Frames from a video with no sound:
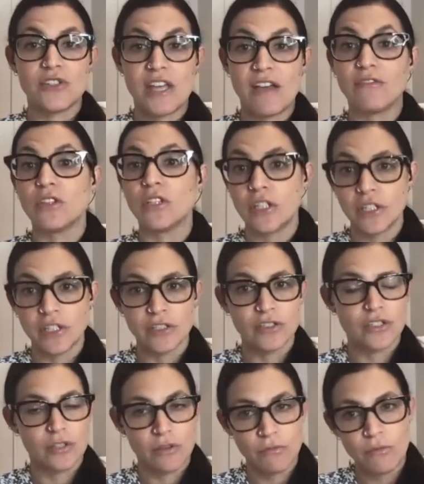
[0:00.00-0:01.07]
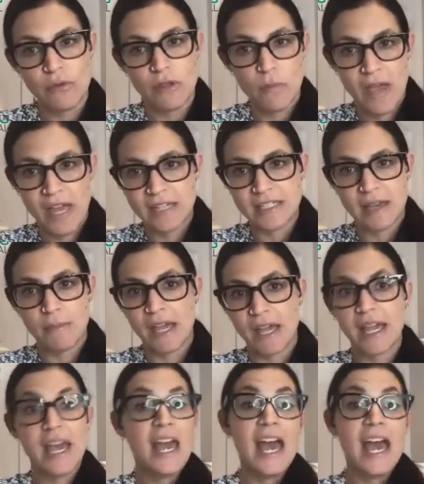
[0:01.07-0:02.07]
have learned through the pandemic,